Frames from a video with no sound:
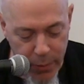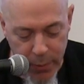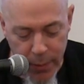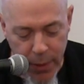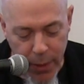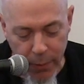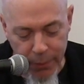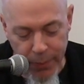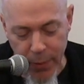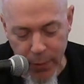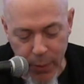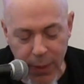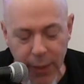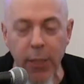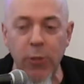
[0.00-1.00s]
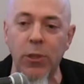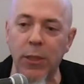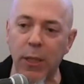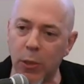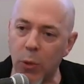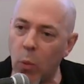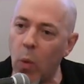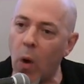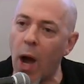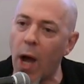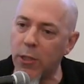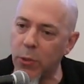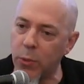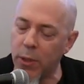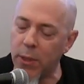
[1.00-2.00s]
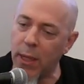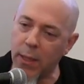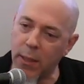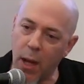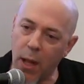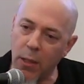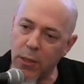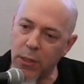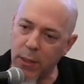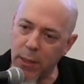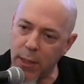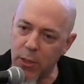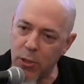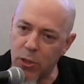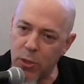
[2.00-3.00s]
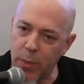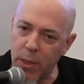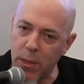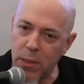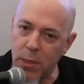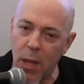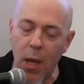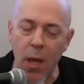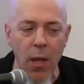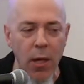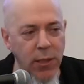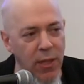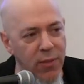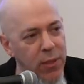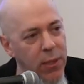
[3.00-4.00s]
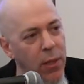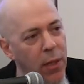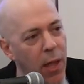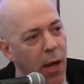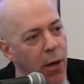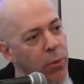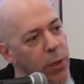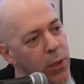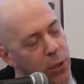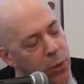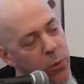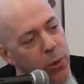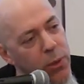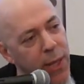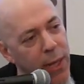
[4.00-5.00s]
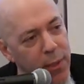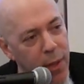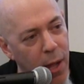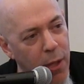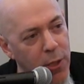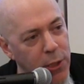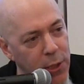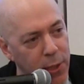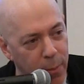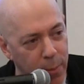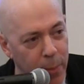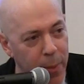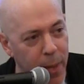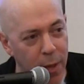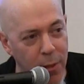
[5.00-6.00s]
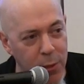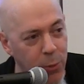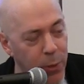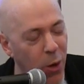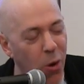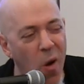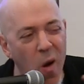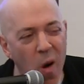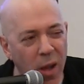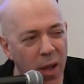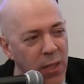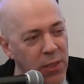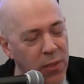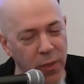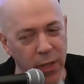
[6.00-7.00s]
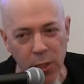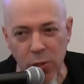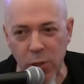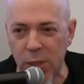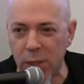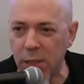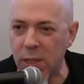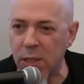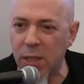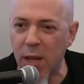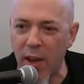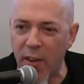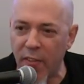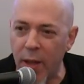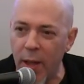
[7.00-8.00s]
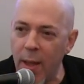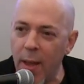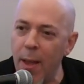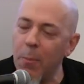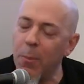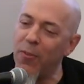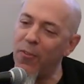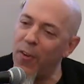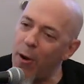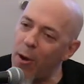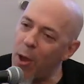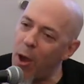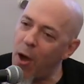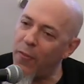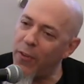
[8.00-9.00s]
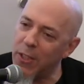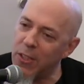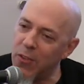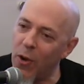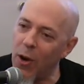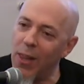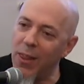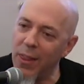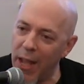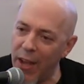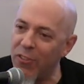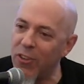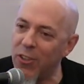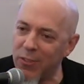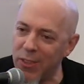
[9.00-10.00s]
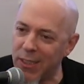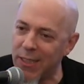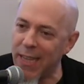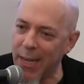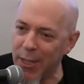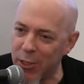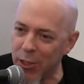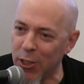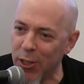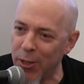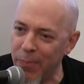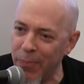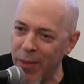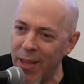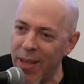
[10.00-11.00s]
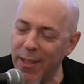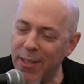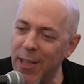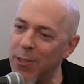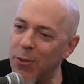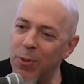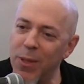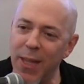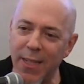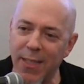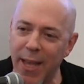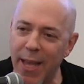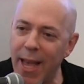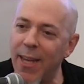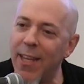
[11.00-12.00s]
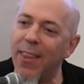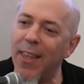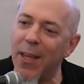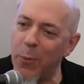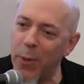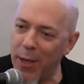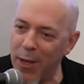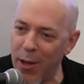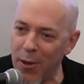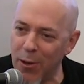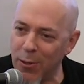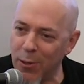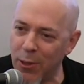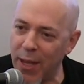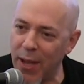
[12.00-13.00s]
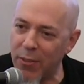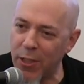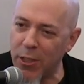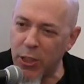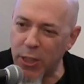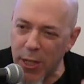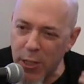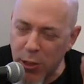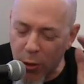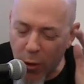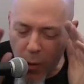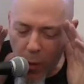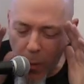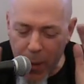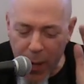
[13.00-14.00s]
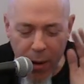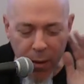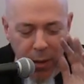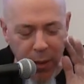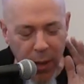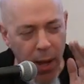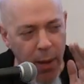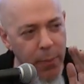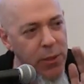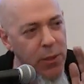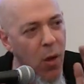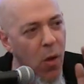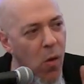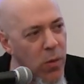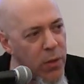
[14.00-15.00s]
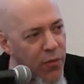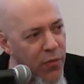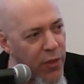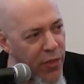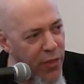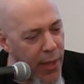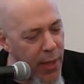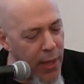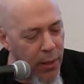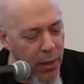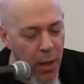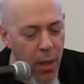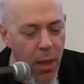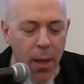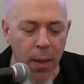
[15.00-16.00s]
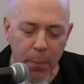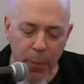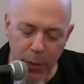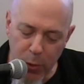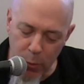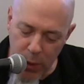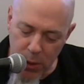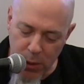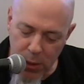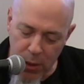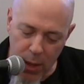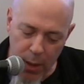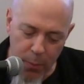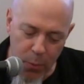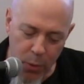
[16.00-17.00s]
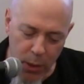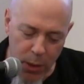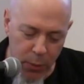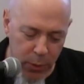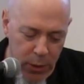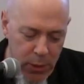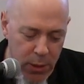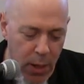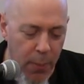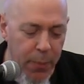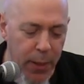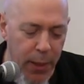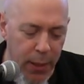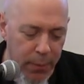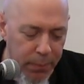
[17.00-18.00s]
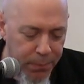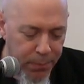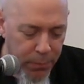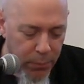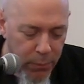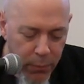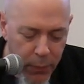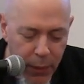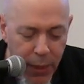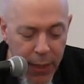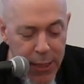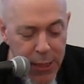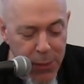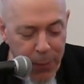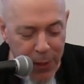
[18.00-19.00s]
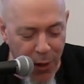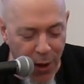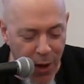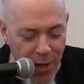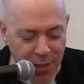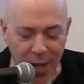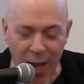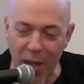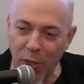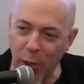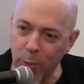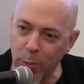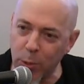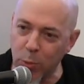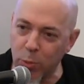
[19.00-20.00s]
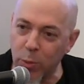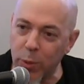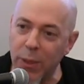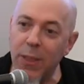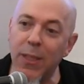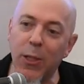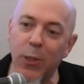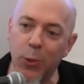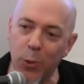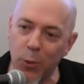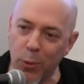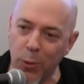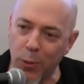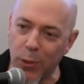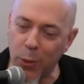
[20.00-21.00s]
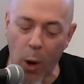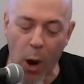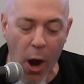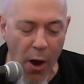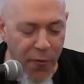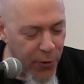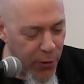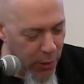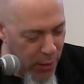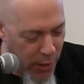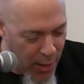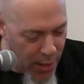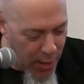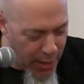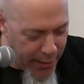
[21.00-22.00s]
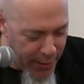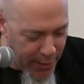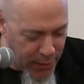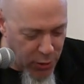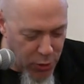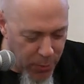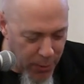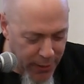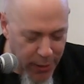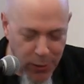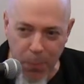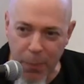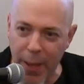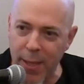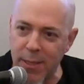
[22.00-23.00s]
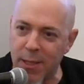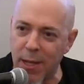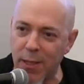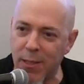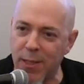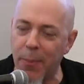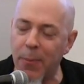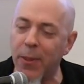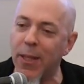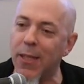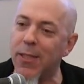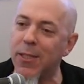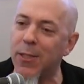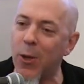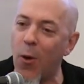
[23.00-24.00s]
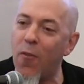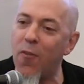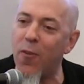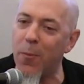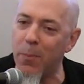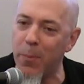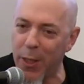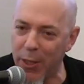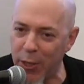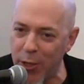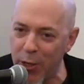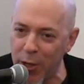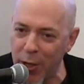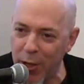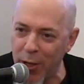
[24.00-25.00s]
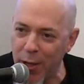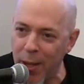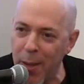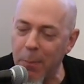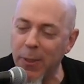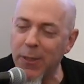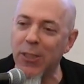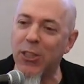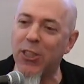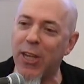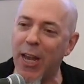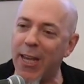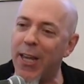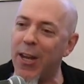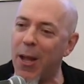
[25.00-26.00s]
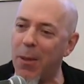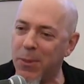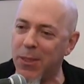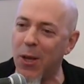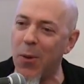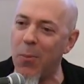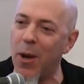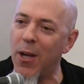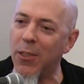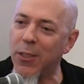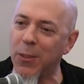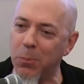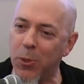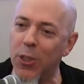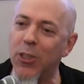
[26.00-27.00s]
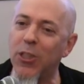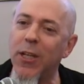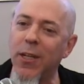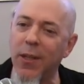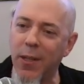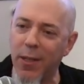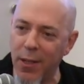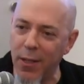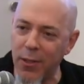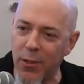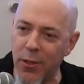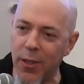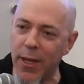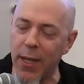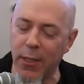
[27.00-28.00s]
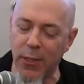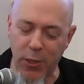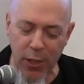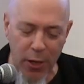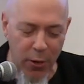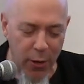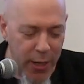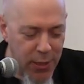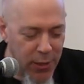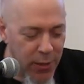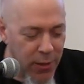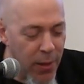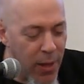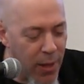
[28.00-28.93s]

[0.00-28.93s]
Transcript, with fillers: you know, really interesting to watch with technology and instruments because I've seen a lot of really cool technology come about doing all kinds of interesting stuff, but very often it's very left of center. It doesn't relate to anything we know, so you have to change your whole paradigm. It's a whole different thing. But the reason that I'm working with this company is because I thought it was really cool to offer an instrument that's based on something that's so familiar, but to shake it up so much and push it to the next generation.